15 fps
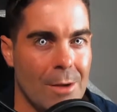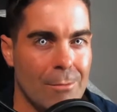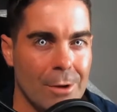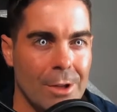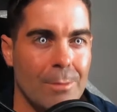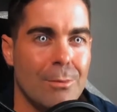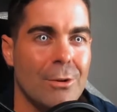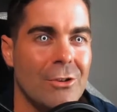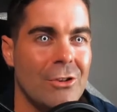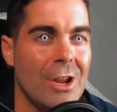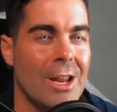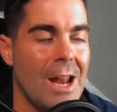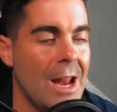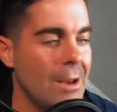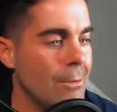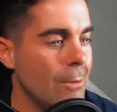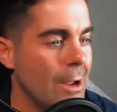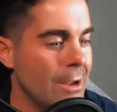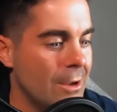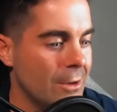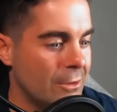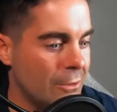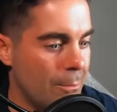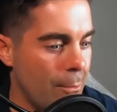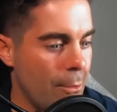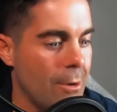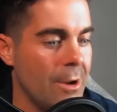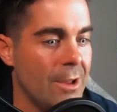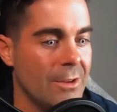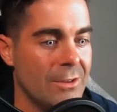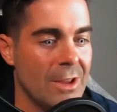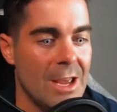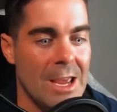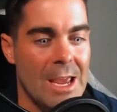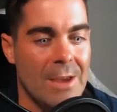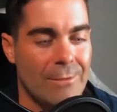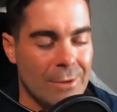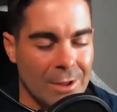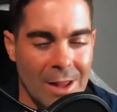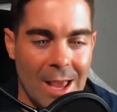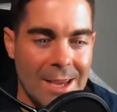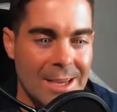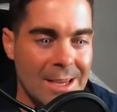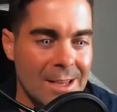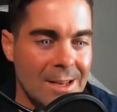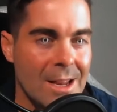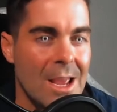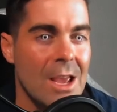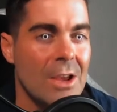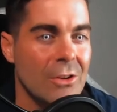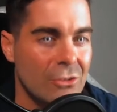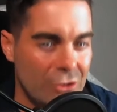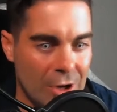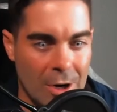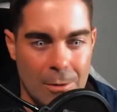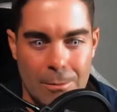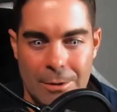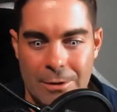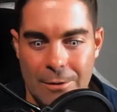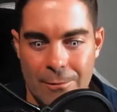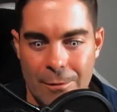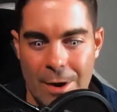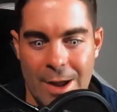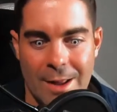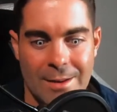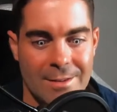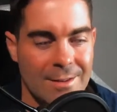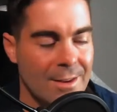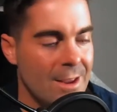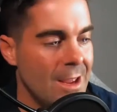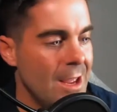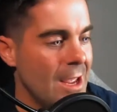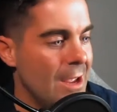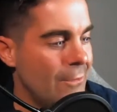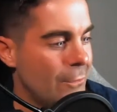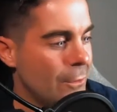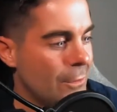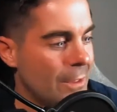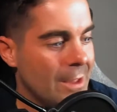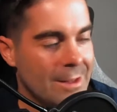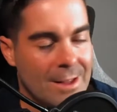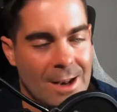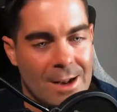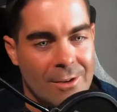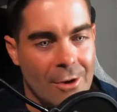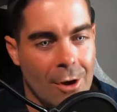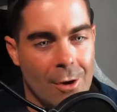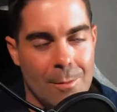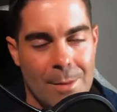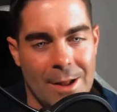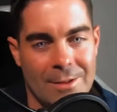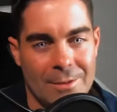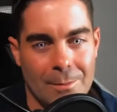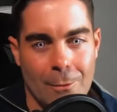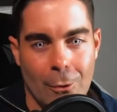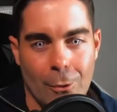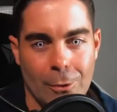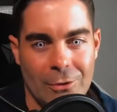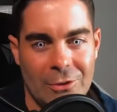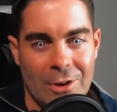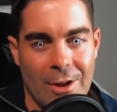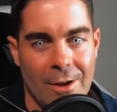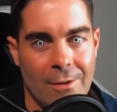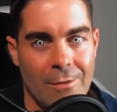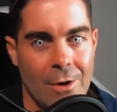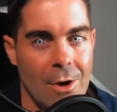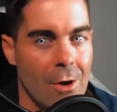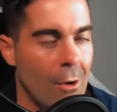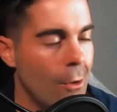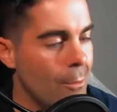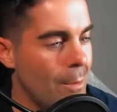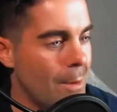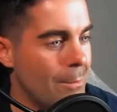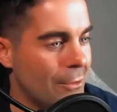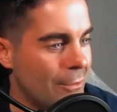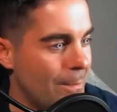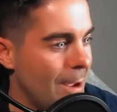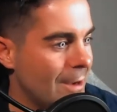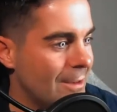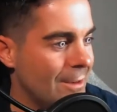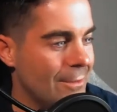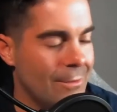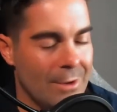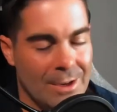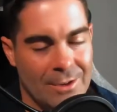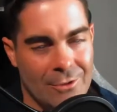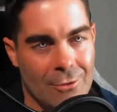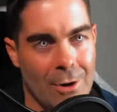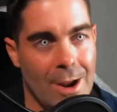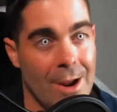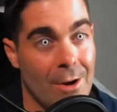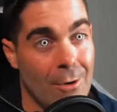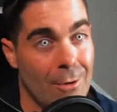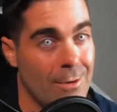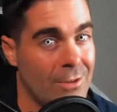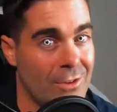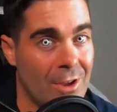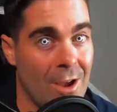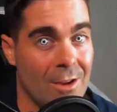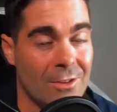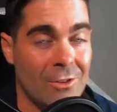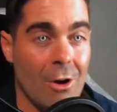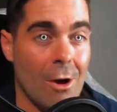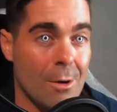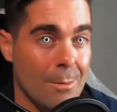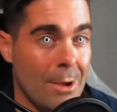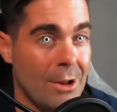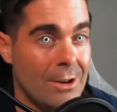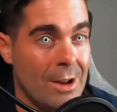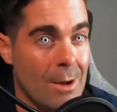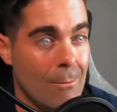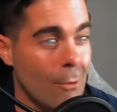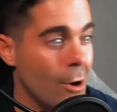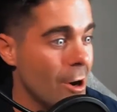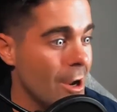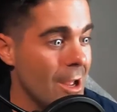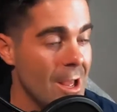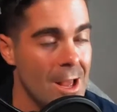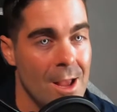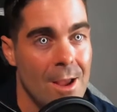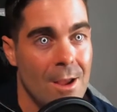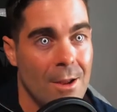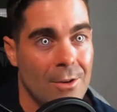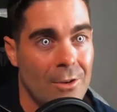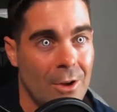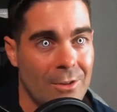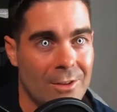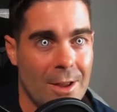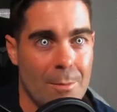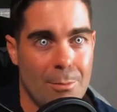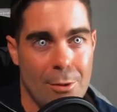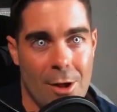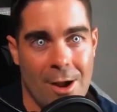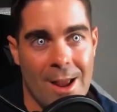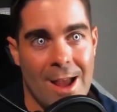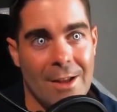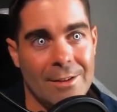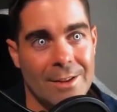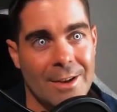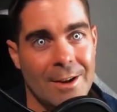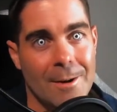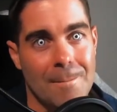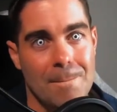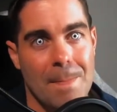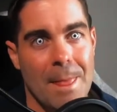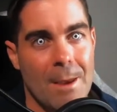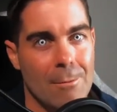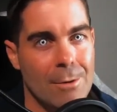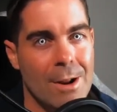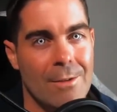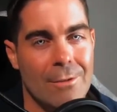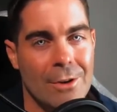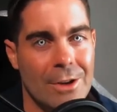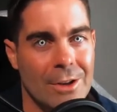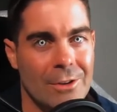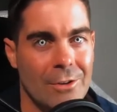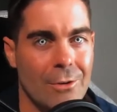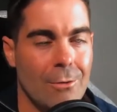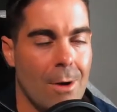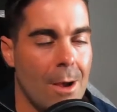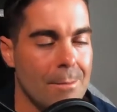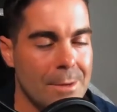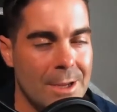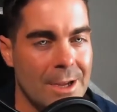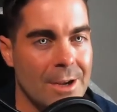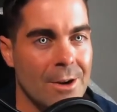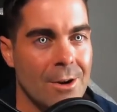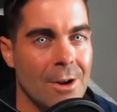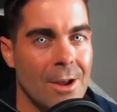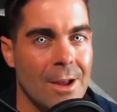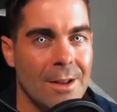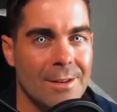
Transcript: I really appreciate any way you can support us. If you like it, share it with your friends. If you think that I talk about some cool stuff or my perspective is great or it sucks, talk about it at work. Toss that plug out there. Whatever you can do, I'm here